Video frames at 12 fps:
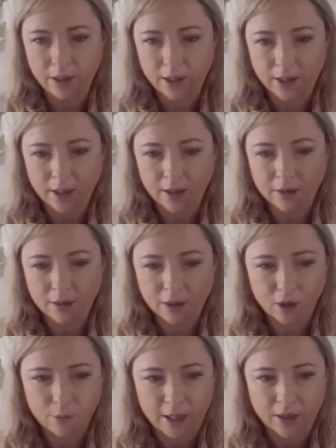I can't
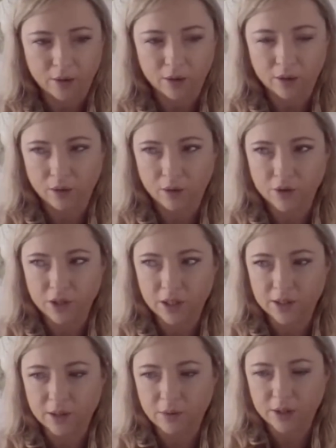go back on
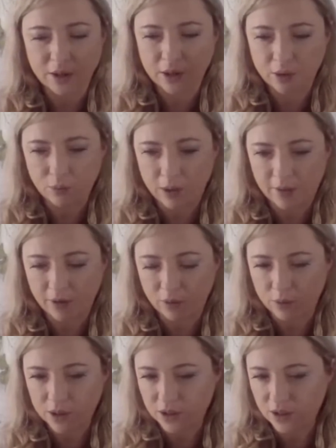logic. So I don't know where the
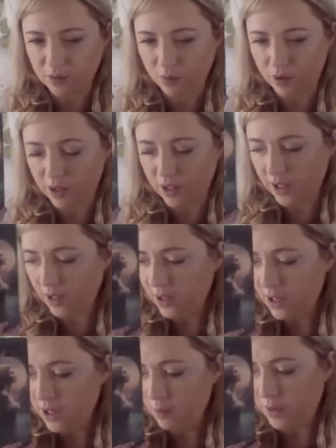questions were there,
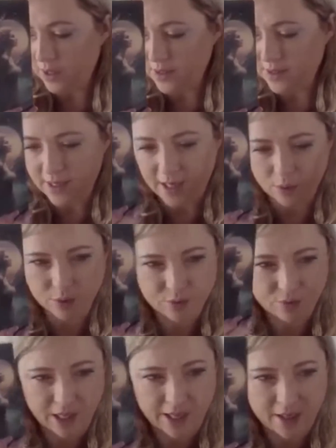but it's saying it
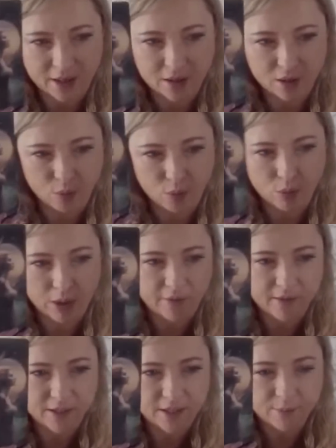was related to the
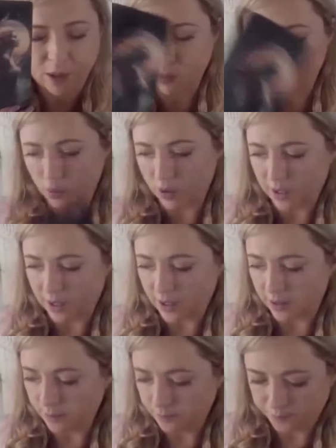water. This is my water
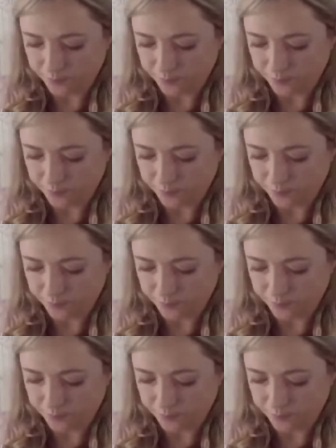card.